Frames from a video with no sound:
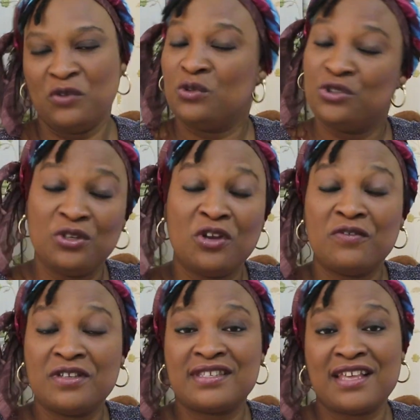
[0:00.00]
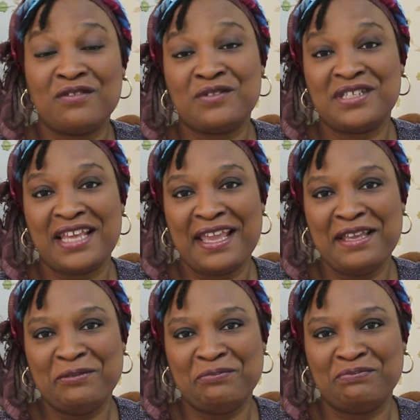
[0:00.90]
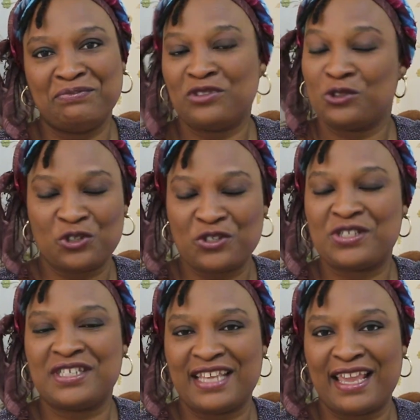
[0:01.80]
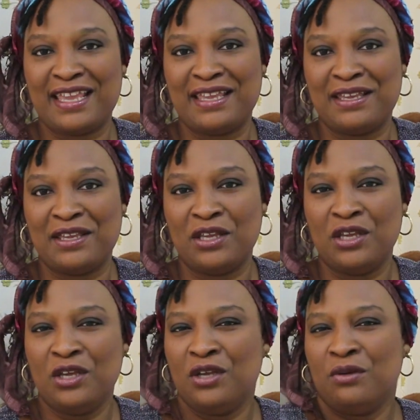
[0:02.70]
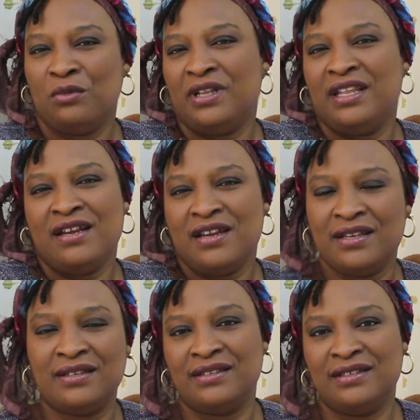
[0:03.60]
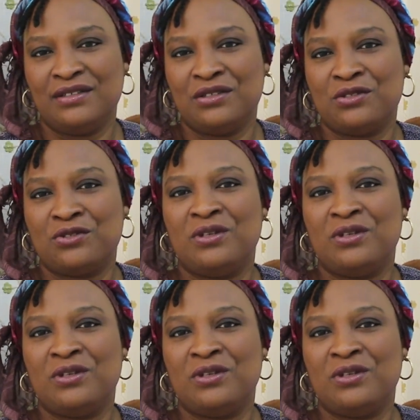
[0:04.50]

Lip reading: Would you love yourself today? Not just today, but learn to